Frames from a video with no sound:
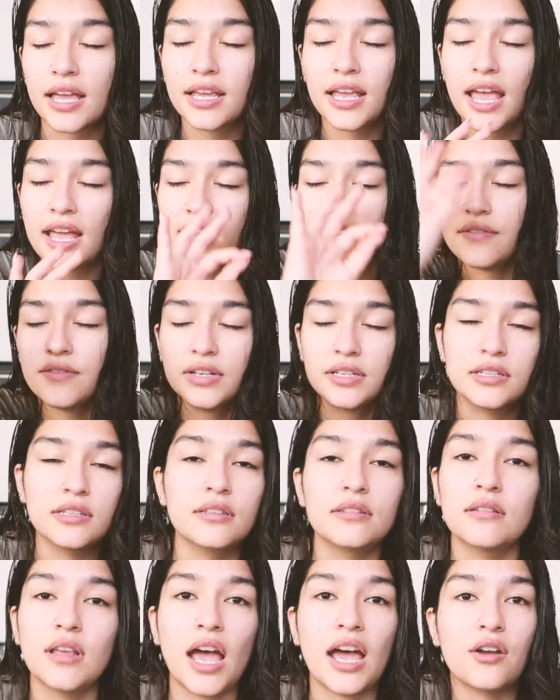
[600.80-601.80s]

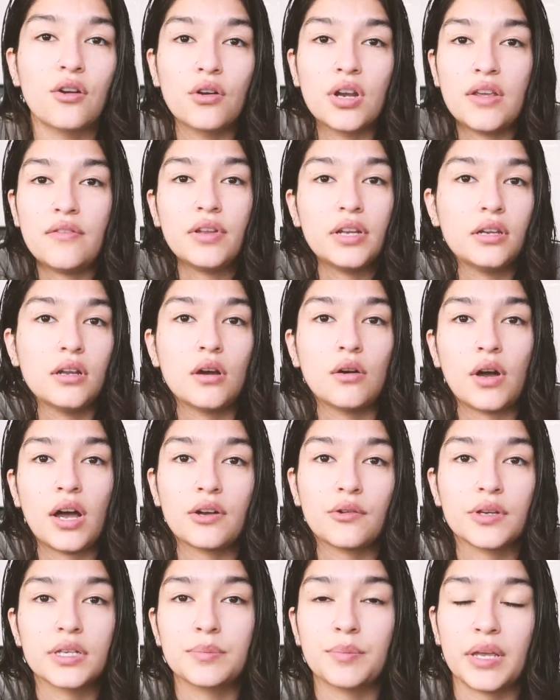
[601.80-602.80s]
I don't even know how
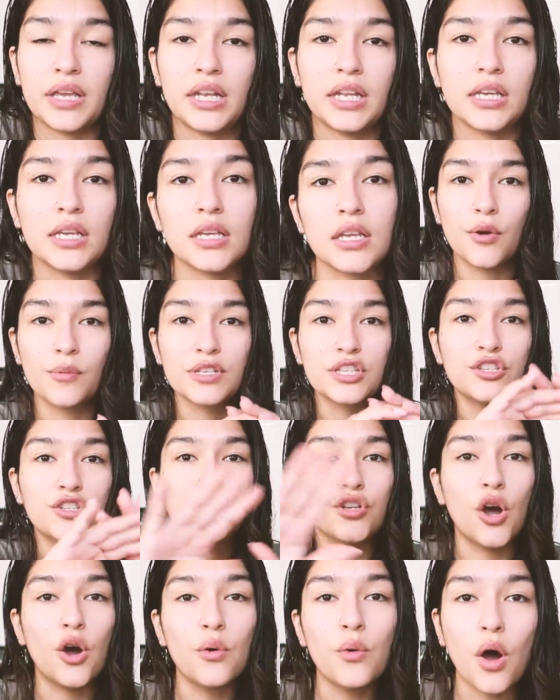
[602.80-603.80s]
to explain it. There was
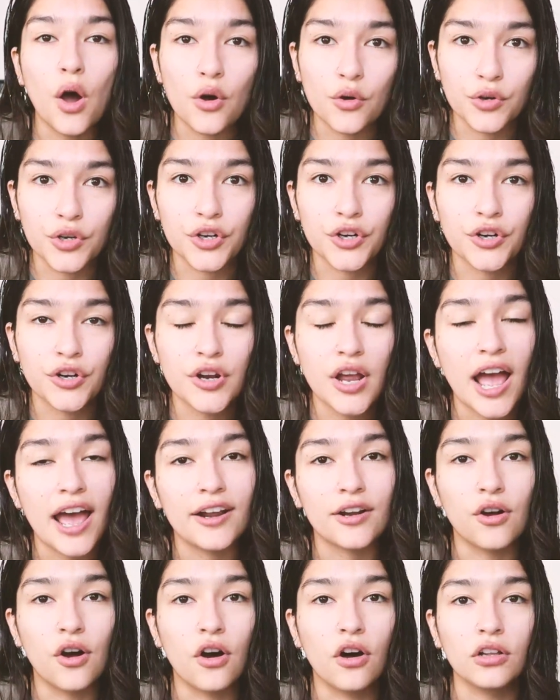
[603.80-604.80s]
no odor
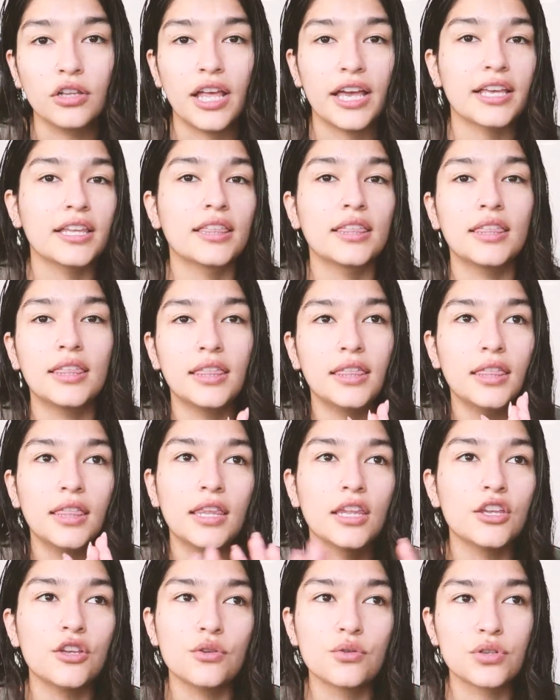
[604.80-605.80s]
at all. Like,
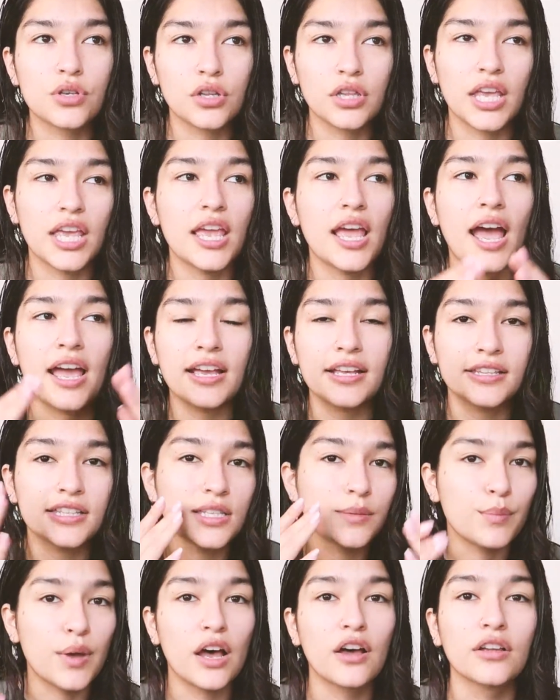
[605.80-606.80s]
usually I can
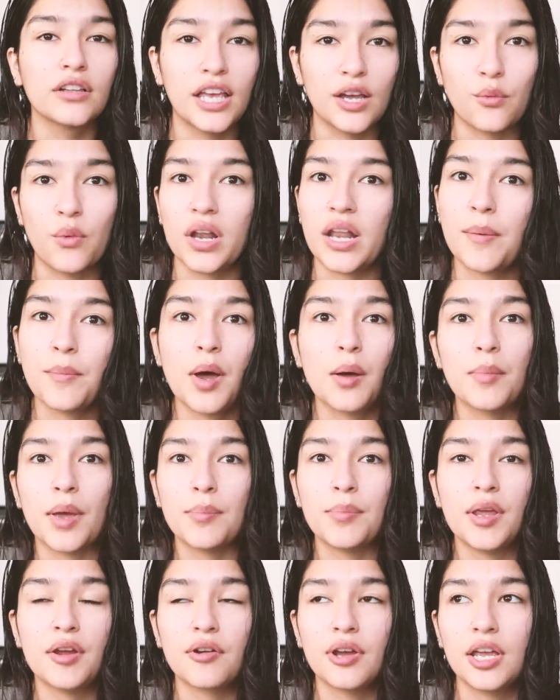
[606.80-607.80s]
smell, like, when I'm on my
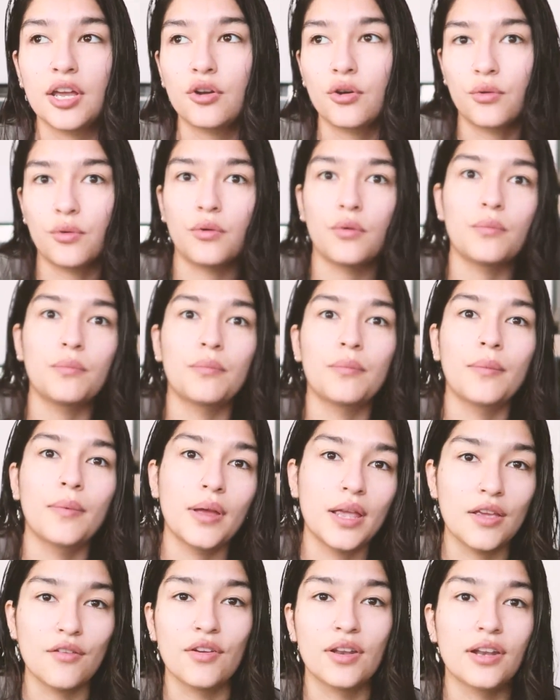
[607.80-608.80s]
period, or
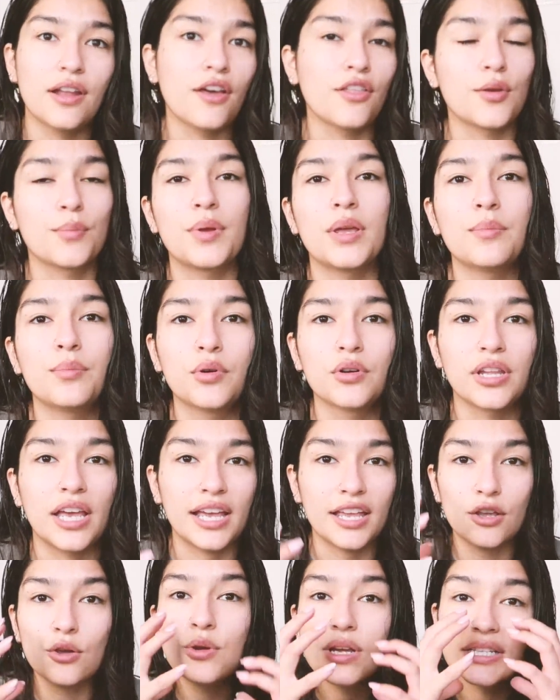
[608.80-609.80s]
even other people,
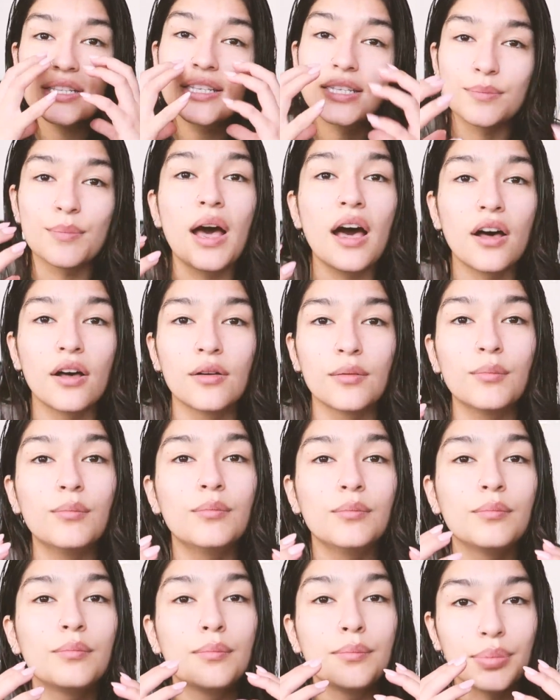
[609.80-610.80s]
like, you can smell
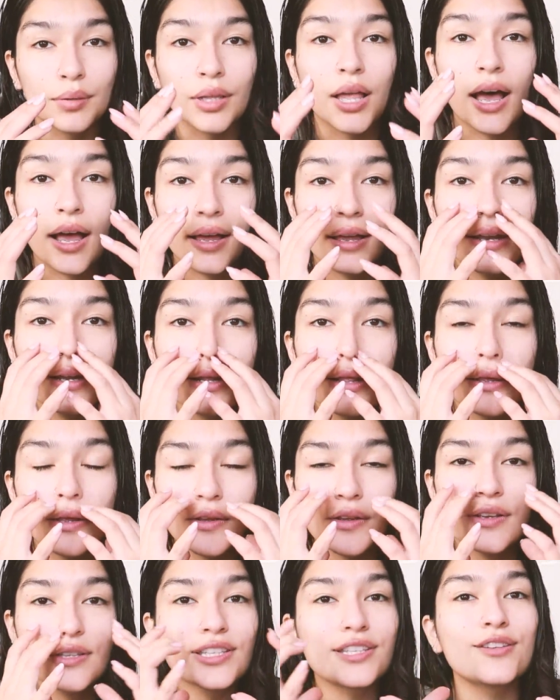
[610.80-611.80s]
blood.
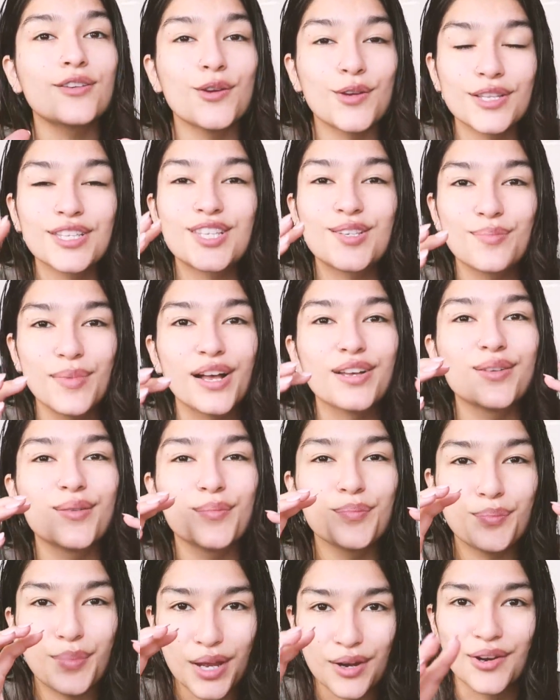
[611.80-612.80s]
You can
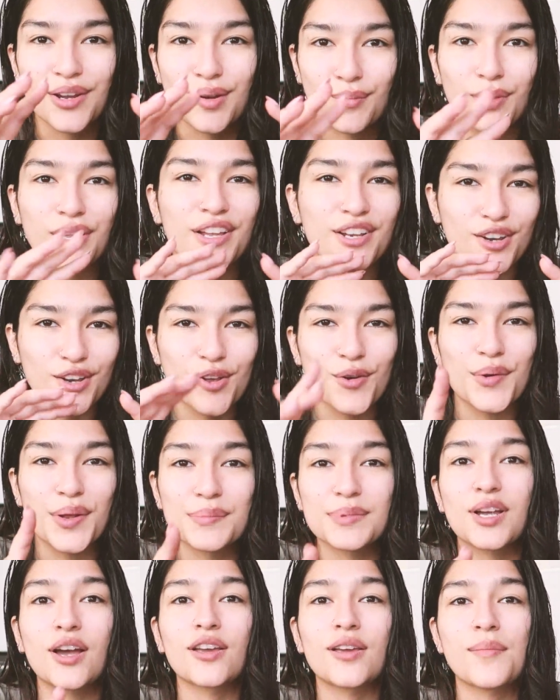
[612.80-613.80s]
smell period blood. You know what
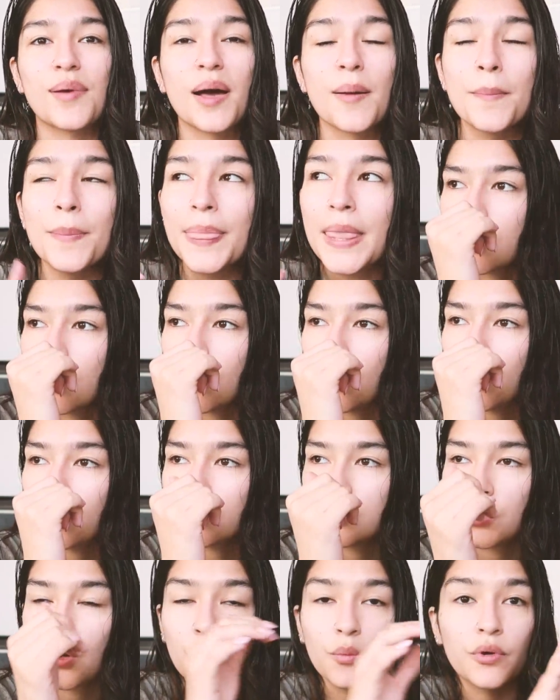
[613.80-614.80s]
I'm talking about. So
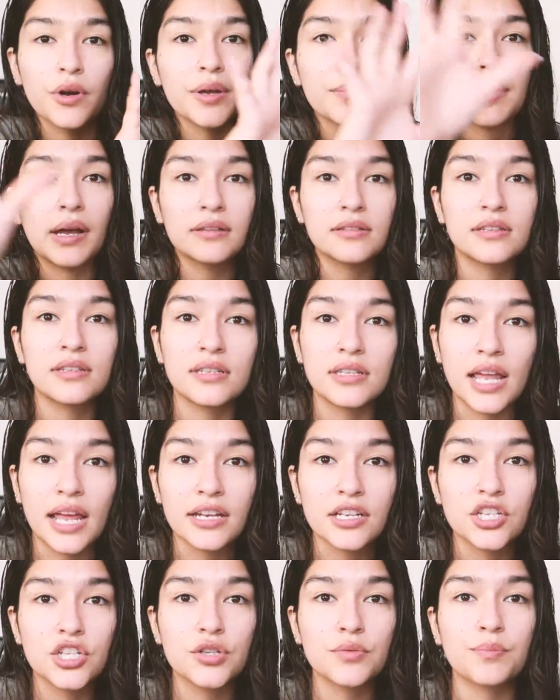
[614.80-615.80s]
don't worry about
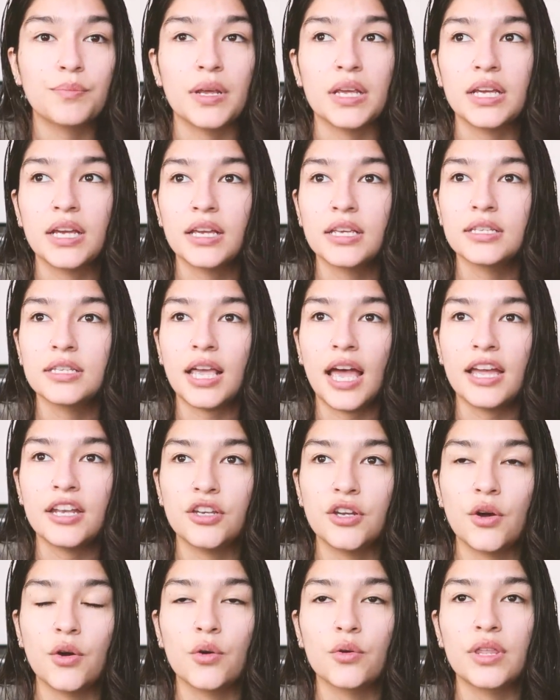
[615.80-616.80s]
stench, because I
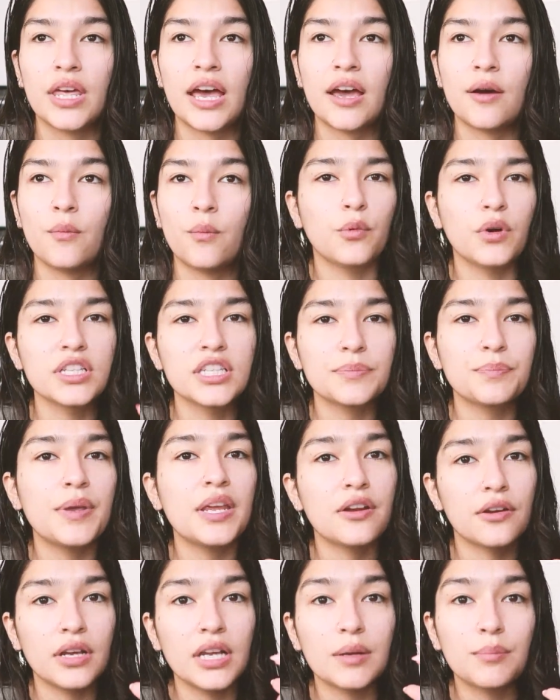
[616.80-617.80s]
know that once
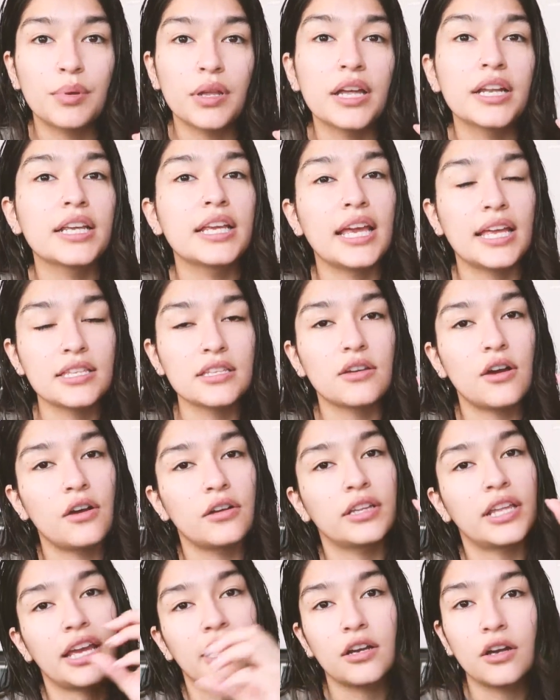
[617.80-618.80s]
period blood gets
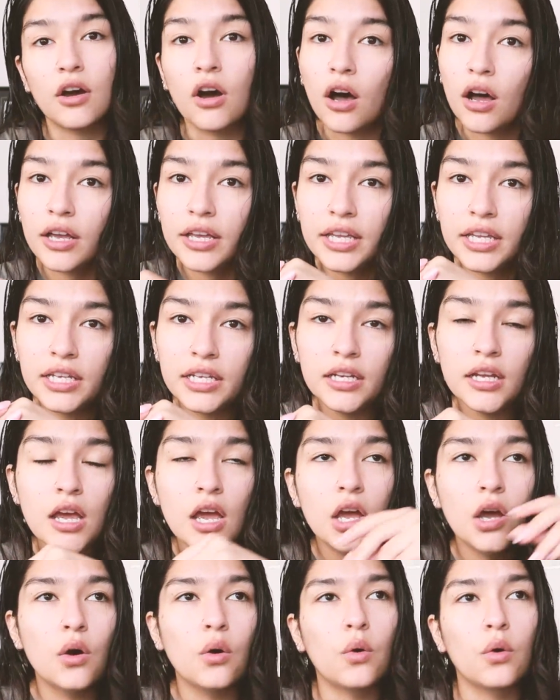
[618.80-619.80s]
on, like, cotton
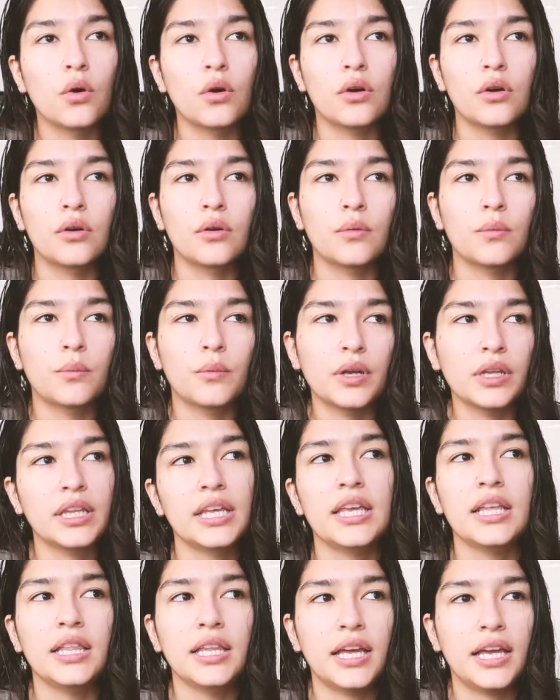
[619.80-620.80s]
or
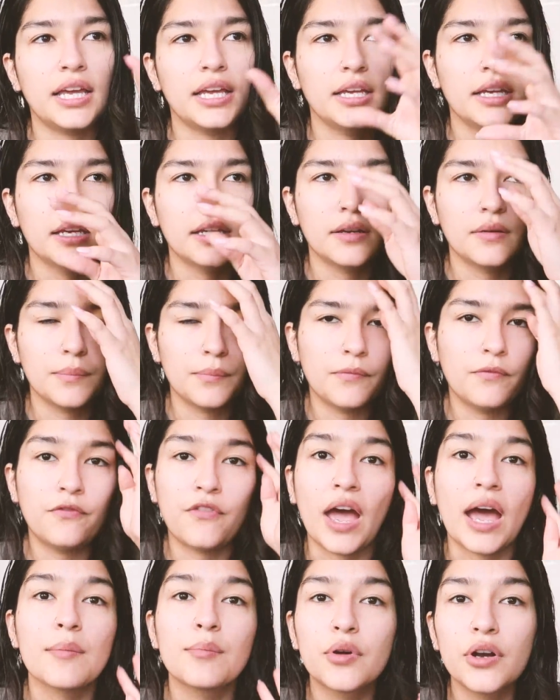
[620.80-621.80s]
really, like,
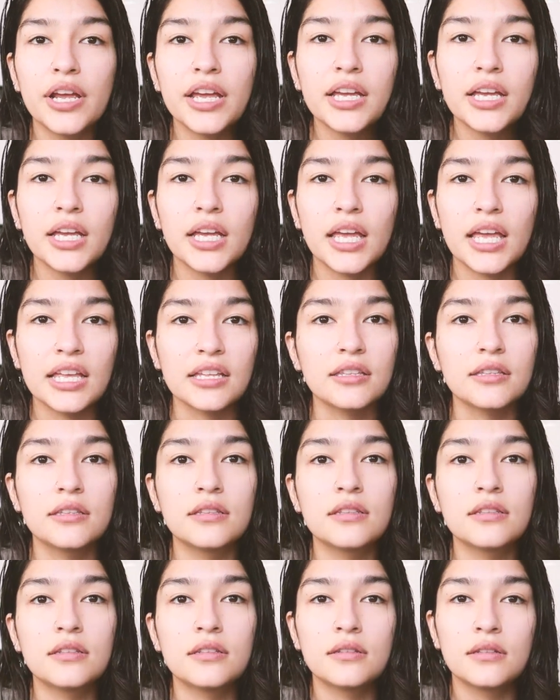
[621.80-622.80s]
fabric,
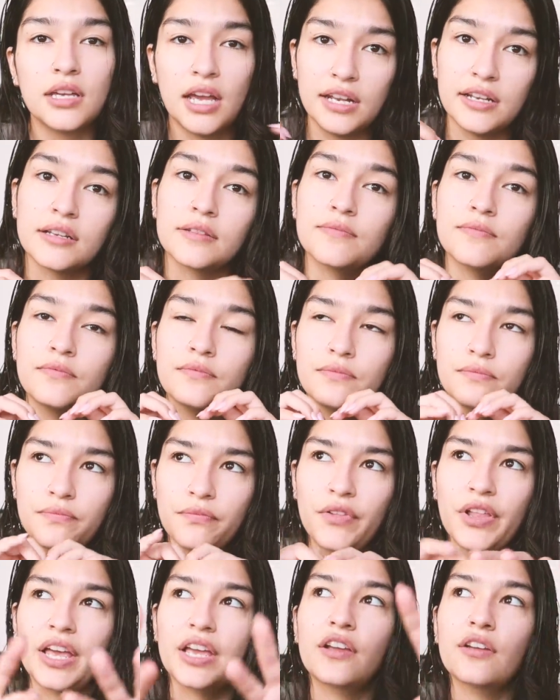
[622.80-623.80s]
it's kind of
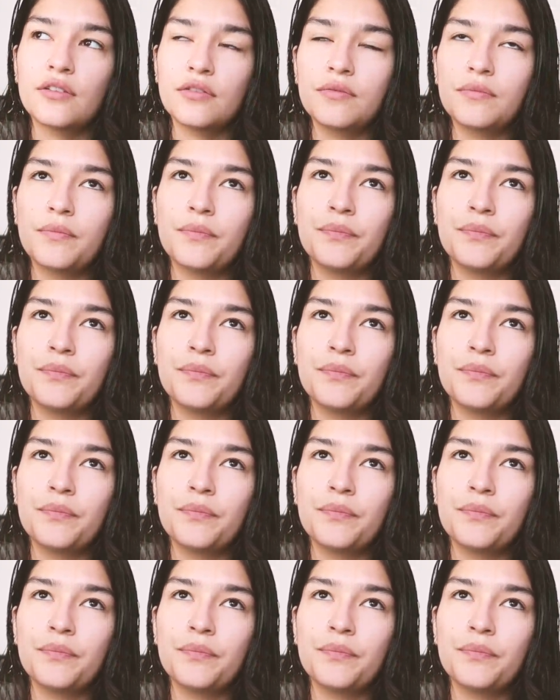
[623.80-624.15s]
like